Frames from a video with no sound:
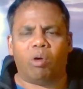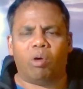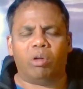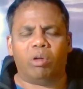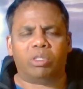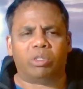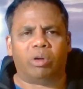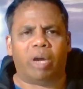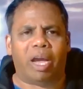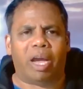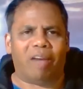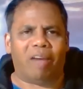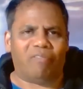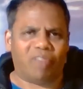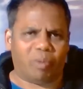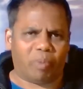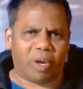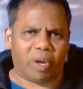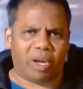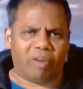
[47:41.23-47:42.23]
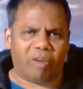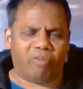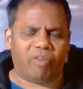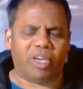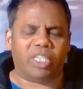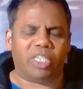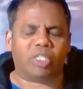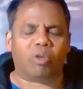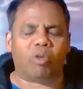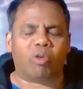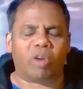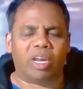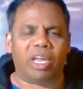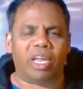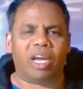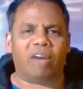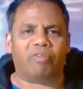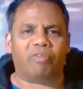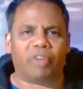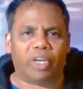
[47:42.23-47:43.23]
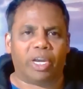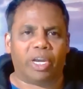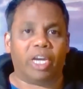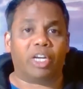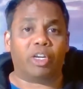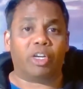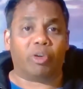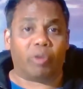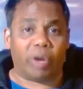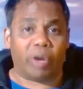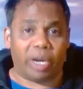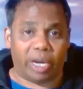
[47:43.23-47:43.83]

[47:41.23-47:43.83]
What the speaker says: also have to pay your fees only after you get your